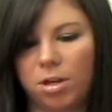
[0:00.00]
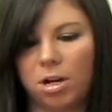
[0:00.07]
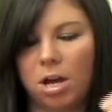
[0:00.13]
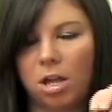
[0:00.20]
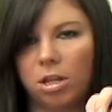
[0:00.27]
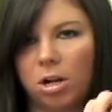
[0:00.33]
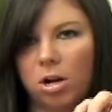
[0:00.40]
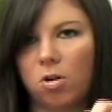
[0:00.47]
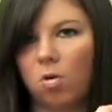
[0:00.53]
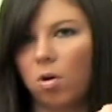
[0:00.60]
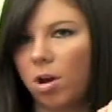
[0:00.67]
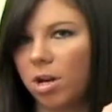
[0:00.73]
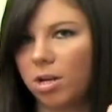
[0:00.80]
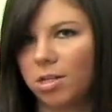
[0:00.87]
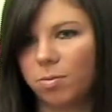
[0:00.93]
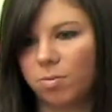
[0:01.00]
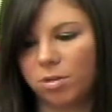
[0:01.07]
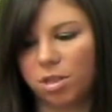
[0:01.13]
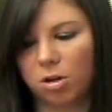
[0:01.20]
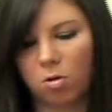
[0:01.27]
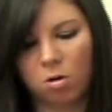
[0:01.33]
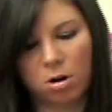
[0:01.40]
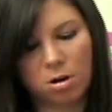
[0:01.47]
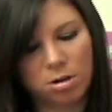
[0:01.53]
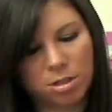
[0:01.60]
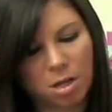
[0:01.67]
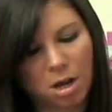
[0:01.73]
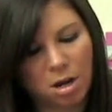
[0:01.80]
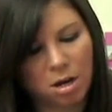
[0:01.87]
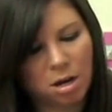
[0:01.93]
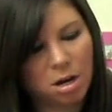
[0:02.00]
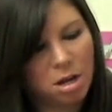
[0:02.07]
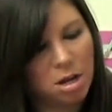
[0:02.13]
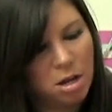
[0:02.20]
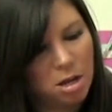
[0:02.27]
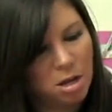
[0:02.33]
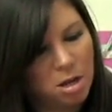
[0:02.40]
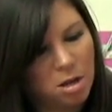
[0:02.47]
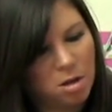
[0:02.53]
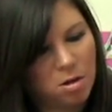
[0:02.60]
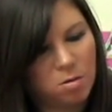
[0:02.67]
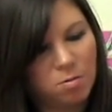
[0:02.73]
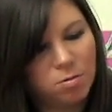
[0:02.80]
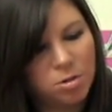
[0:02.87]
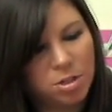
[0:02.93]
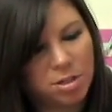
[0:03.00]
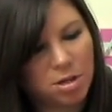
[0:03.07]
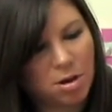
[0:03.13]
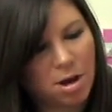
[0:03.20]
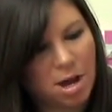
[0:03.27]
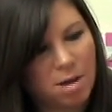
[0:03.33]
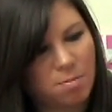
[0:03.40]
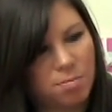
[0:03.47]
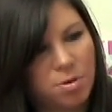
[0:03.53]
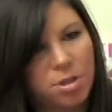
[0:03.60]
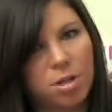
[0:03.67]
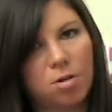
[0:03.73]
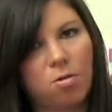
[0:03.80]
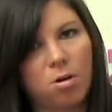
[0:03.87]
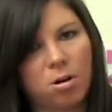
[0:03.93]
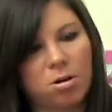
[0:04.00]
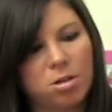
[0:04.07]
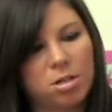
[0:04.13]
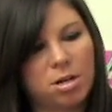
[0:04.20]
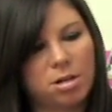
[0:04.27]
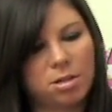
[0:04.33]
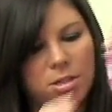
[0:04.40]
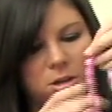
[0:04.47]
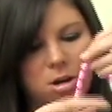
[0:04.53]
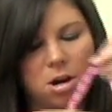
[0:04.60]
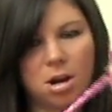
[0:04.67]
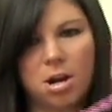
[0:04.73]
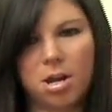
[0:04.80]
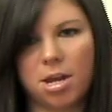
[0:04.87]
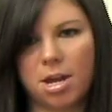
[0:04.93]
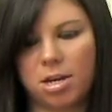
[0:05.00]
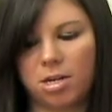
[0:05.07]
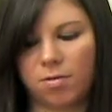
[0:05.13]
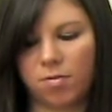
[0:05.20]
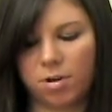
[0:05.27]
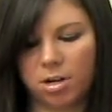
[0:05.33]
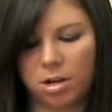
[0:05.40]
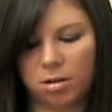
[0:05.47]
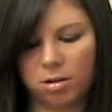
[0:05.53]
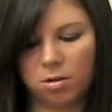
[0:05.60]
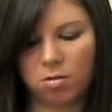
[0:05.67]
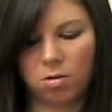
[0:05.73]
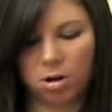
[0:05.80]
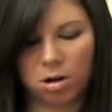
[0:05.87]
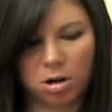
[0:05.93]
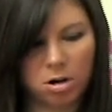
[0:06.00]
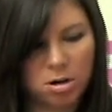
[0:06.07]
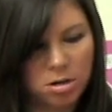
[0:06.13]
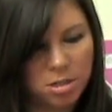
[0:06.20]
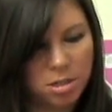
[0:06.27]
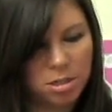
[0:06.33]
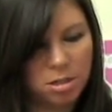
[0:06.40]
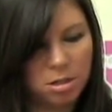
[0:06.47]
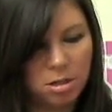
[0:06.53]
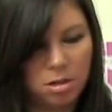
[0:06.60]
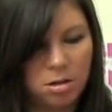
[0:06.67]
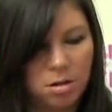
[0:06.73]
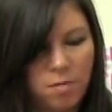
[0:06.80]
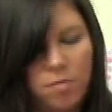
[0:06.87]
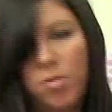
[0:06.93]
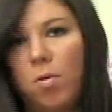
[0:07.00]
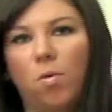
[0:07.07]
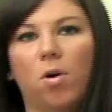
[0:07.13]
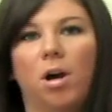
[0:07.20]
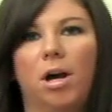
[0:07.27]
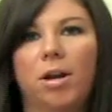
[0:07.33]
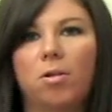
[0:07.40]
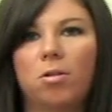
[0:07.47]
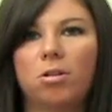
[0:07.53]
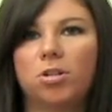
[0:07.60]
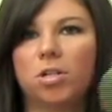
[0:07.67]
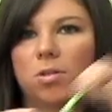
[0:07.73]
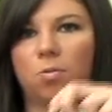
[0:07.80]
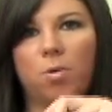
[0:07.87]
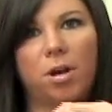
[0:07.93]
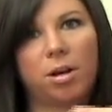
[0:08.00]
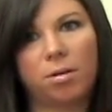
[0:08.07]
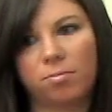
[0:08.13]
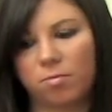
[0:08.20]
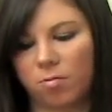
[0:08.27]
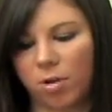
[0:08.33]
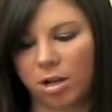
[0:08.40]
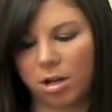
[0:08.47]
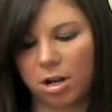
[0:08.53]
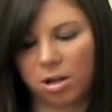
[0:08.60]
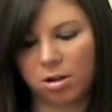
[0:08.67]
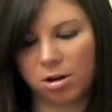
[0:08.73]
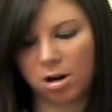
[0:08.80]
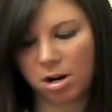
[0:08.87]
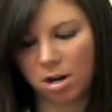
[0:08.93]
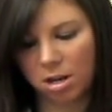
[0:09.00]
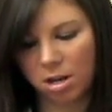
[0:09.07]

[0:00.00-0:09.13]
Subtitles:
a color, or you can just put the corkers on. We'll just go ahead and put the corkers on. So you're going to get different color corkers if you want, or just one color.